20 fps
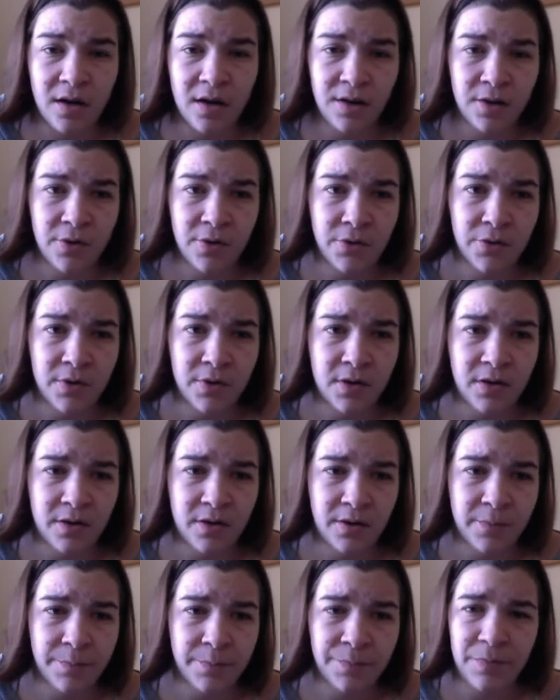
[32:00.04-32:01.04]
know,
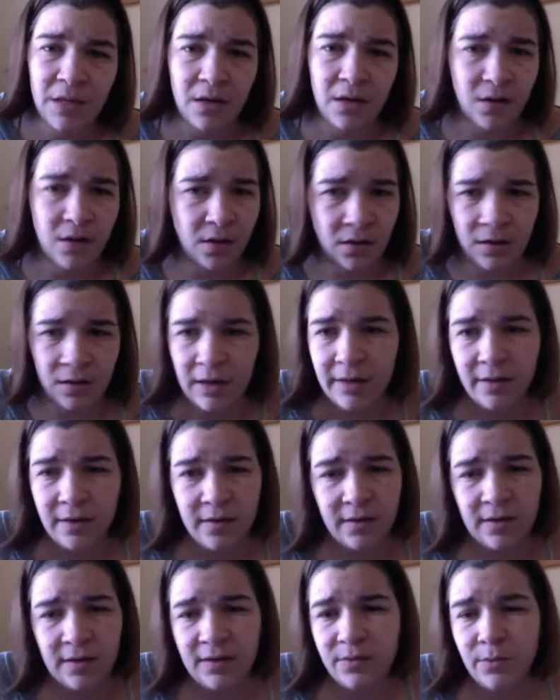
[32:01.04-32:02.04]
and I'll get into
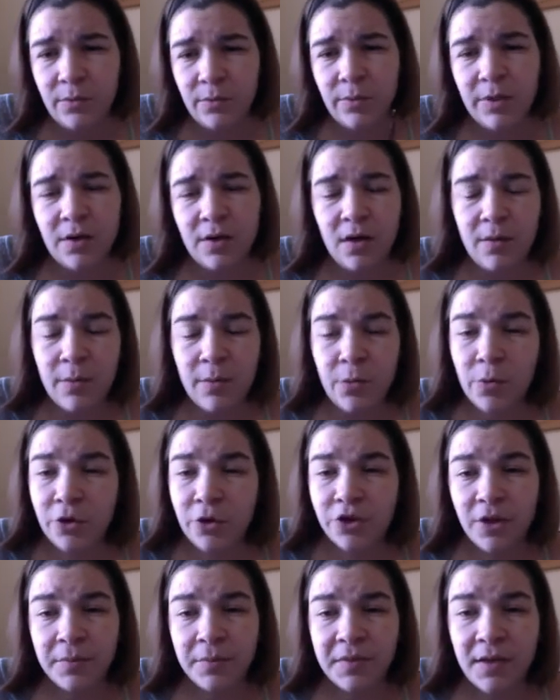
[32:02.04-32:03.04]
this when we talk about
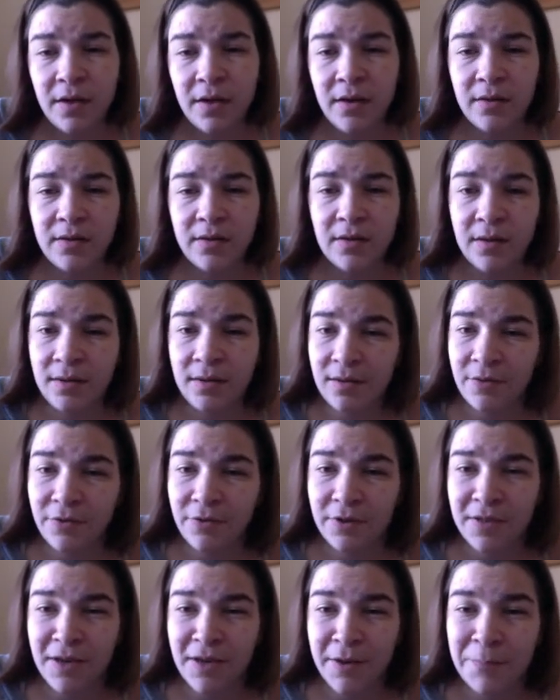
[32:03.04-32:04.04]
workshop styles at a
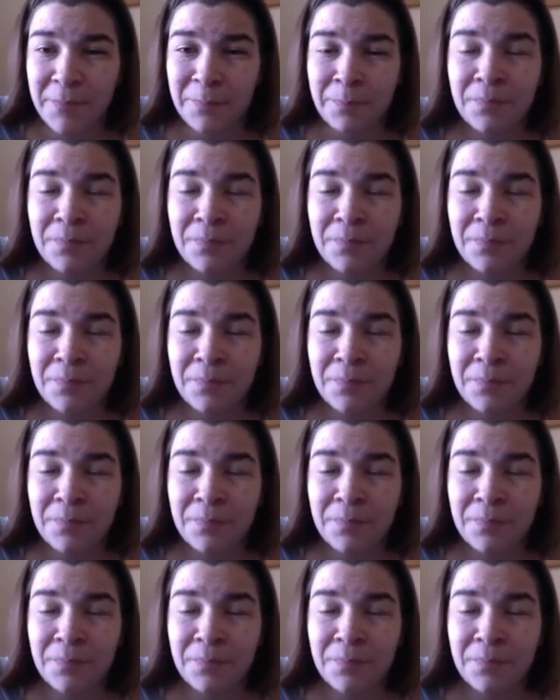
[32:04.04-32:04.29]
different time.